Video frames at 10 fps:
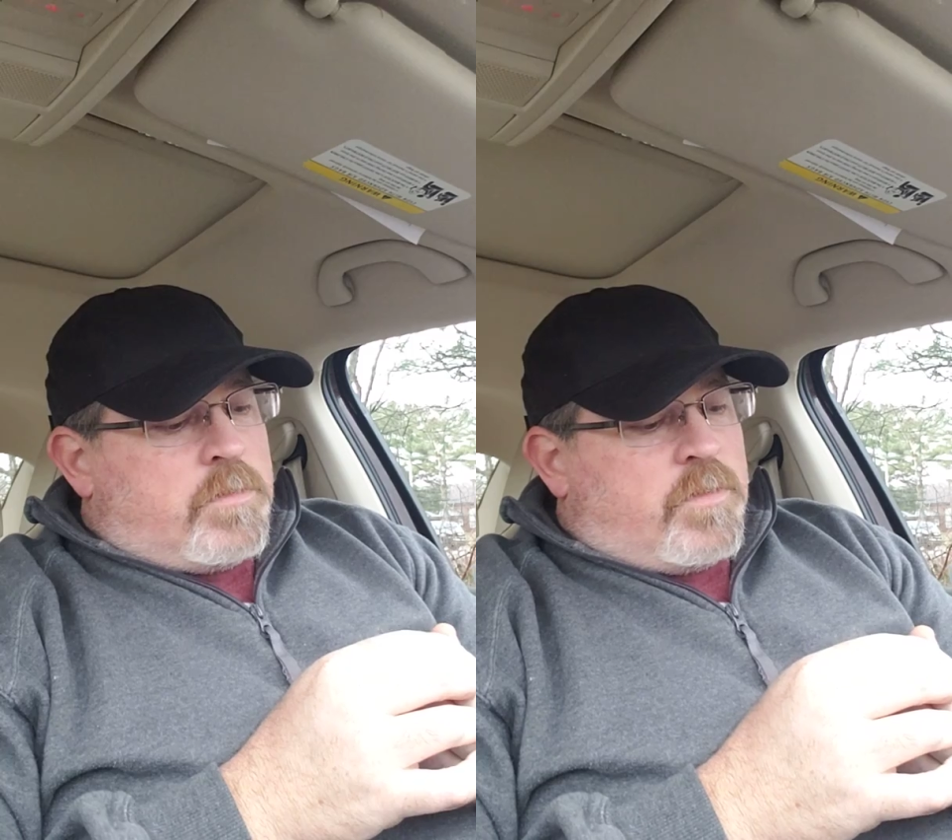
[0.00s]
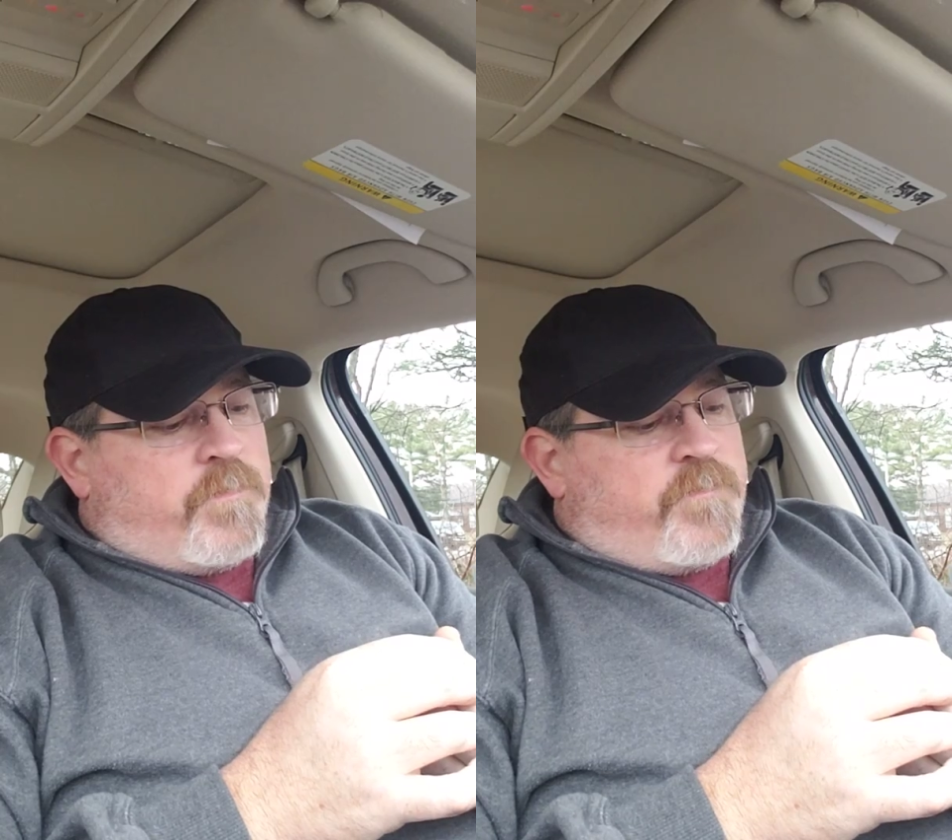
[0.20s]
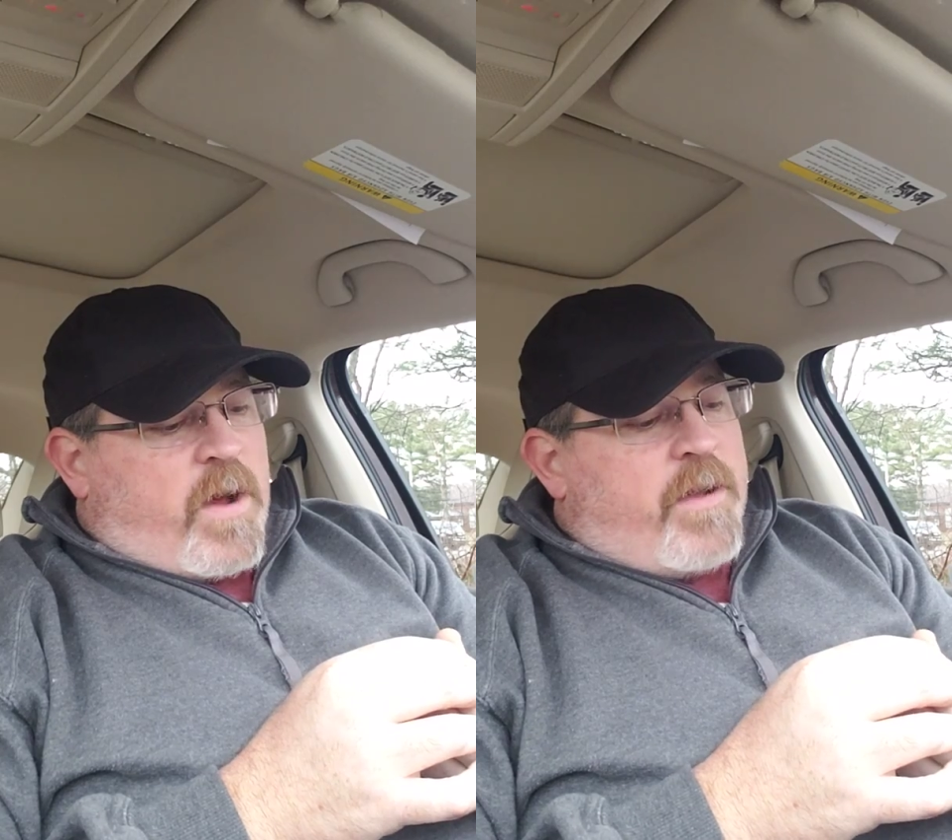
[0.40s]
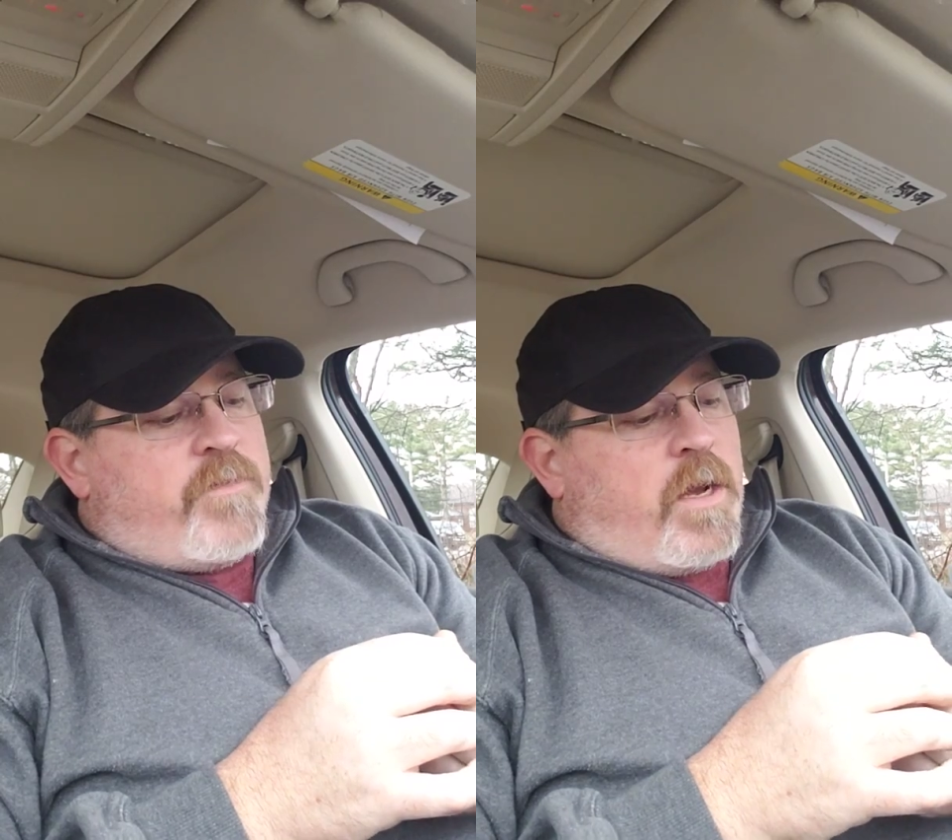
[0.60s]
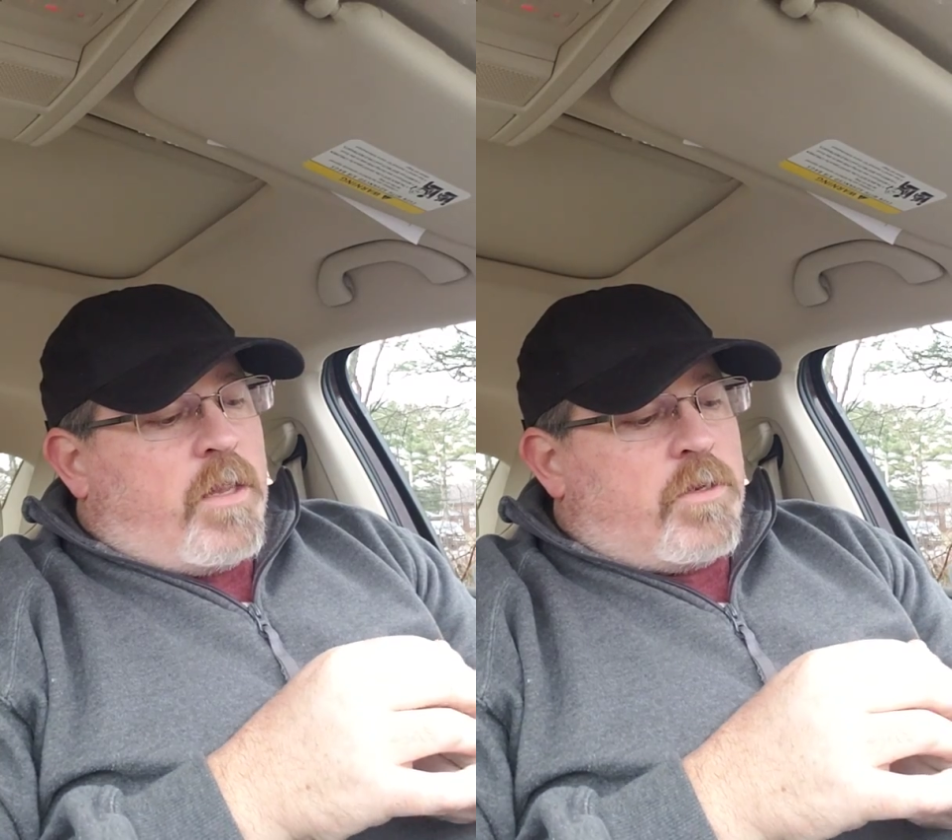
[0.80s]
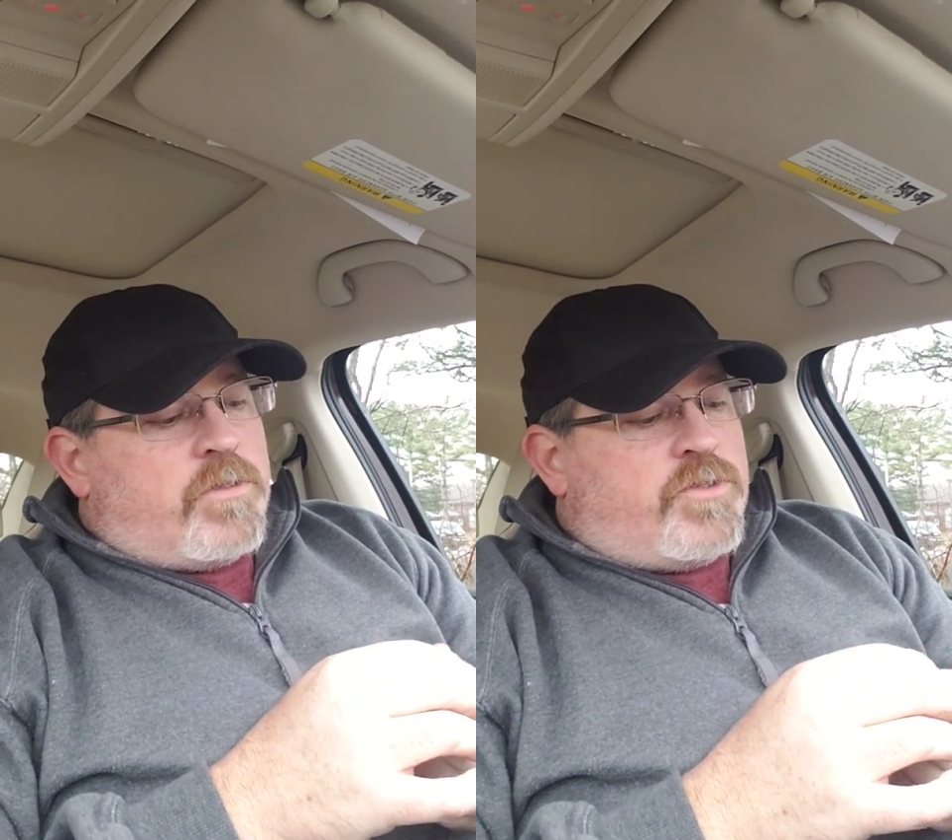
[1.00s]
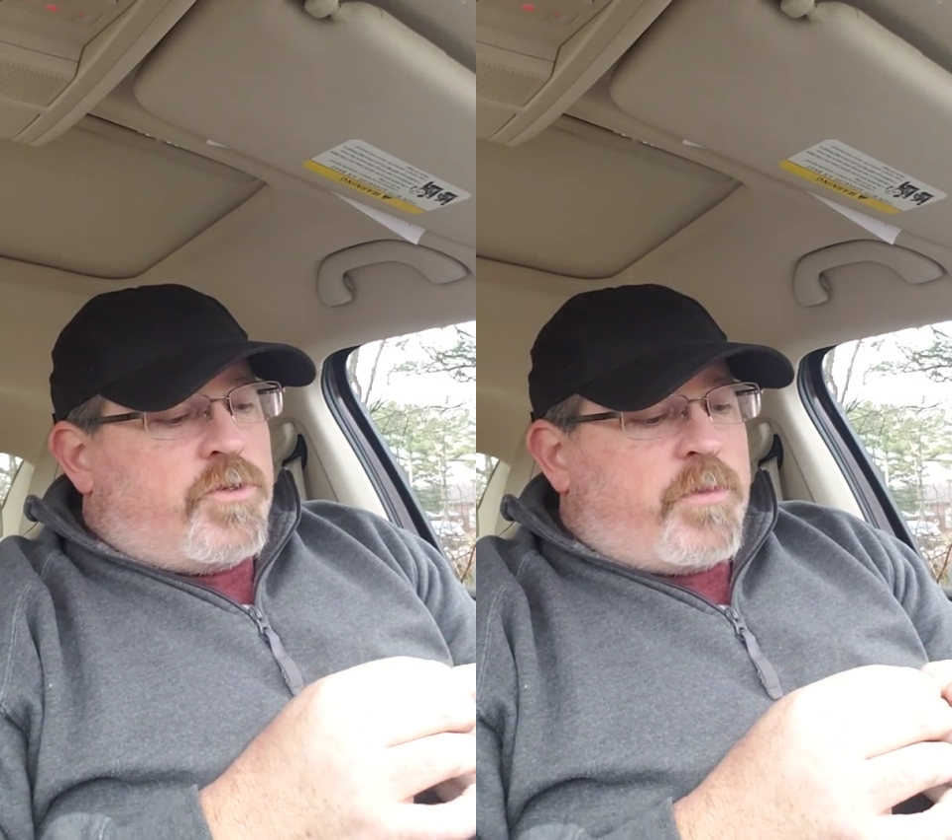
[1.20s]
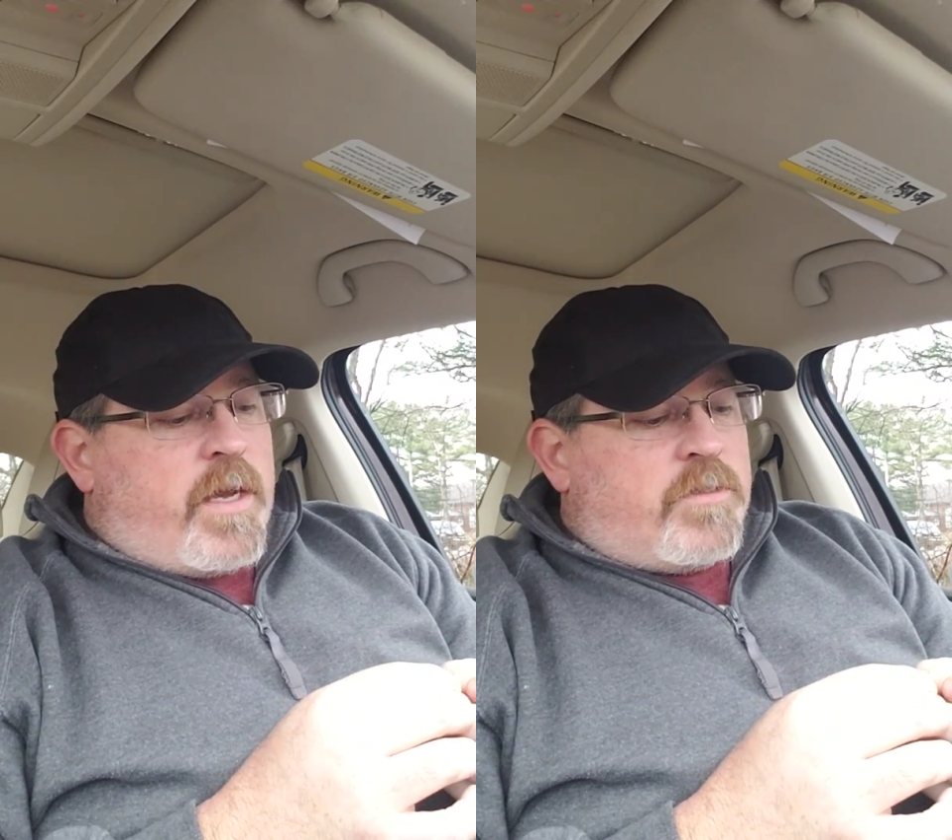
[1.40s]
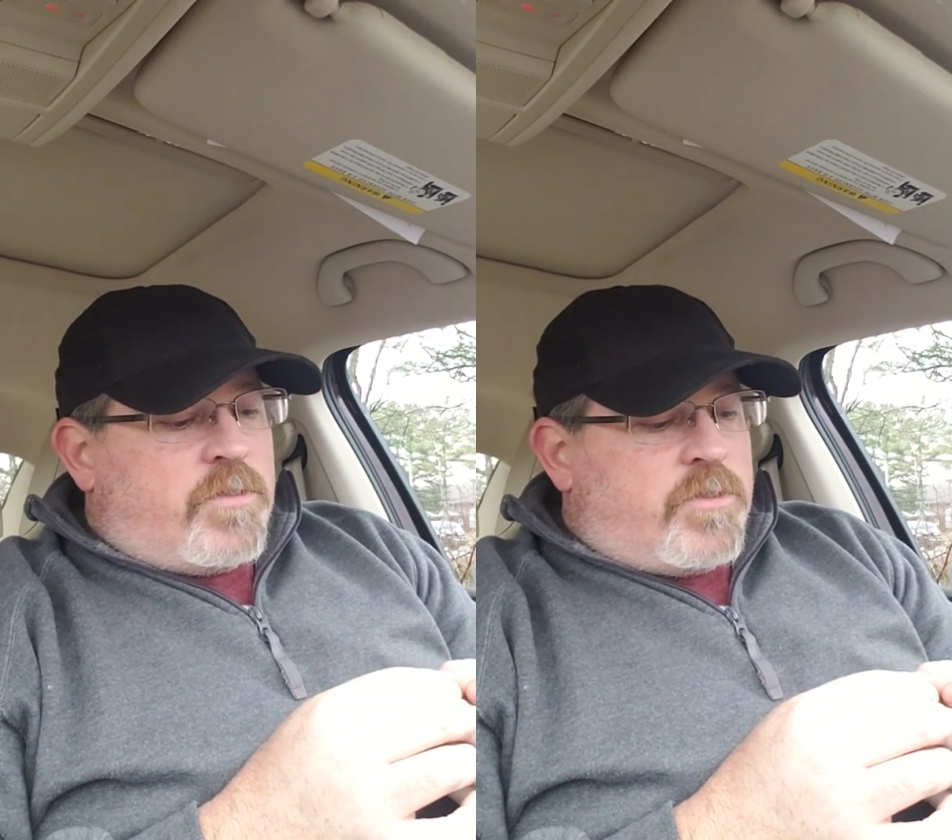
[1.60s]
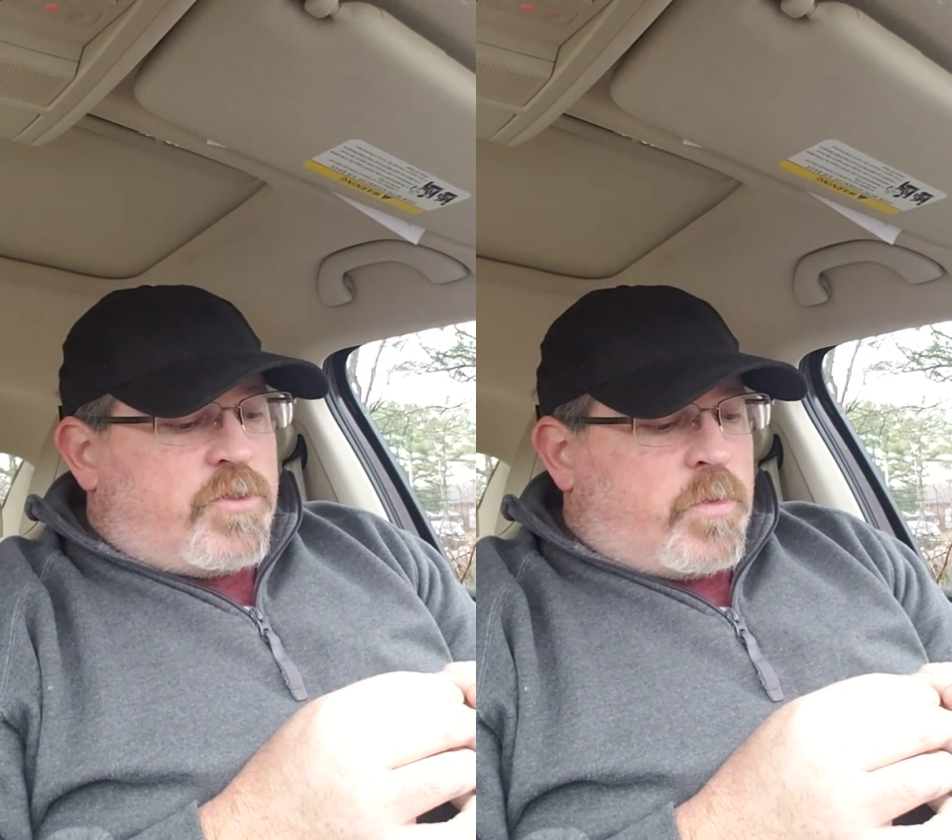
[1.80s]
So $5,
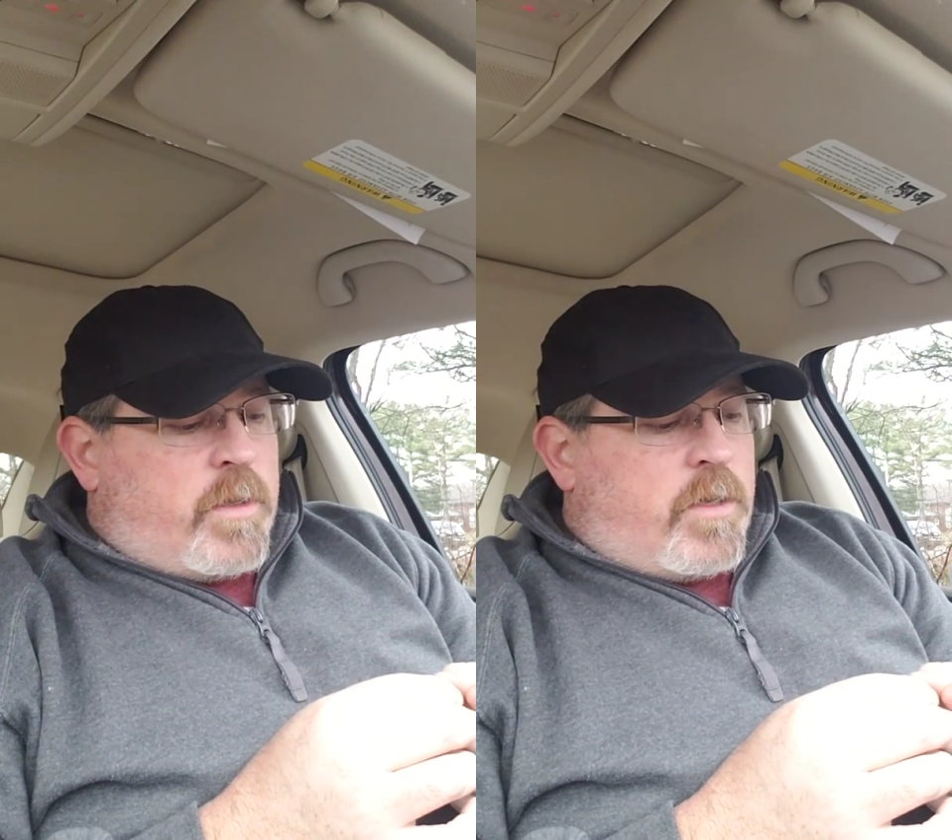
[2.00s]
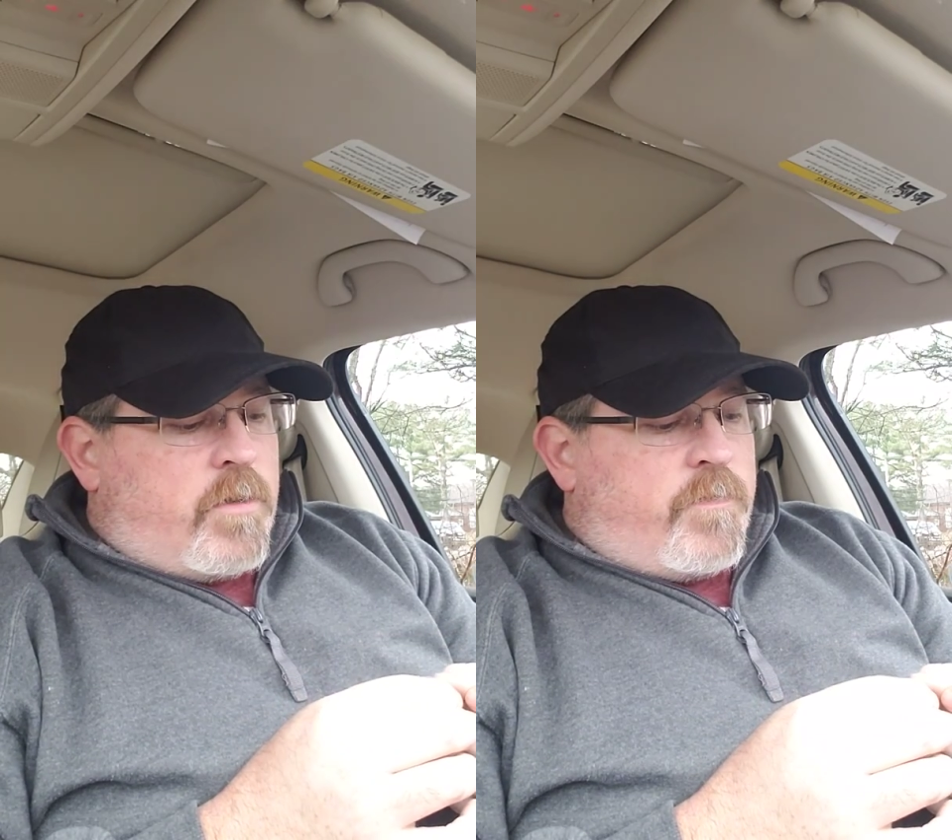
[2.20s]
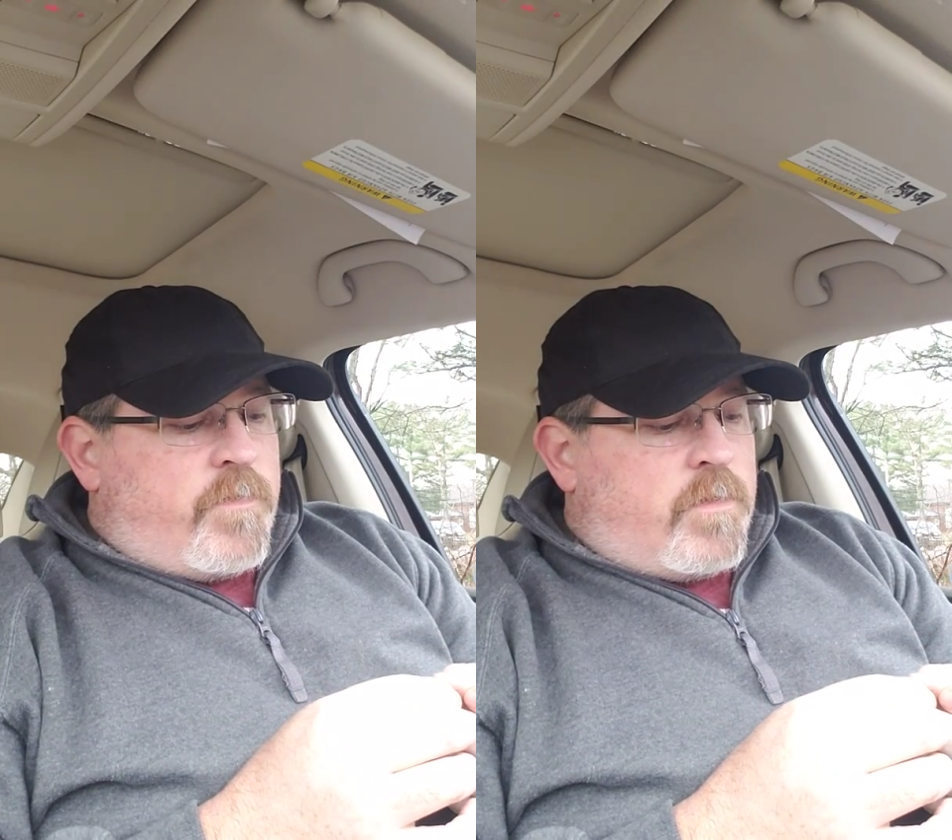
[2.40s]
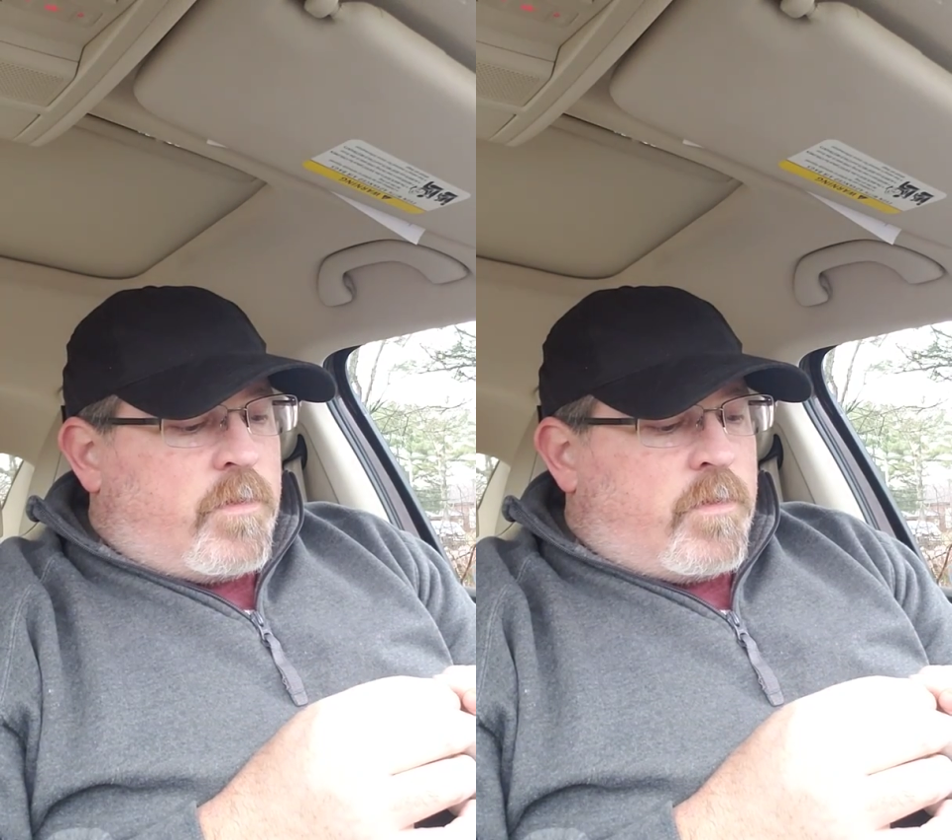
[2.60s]
2012,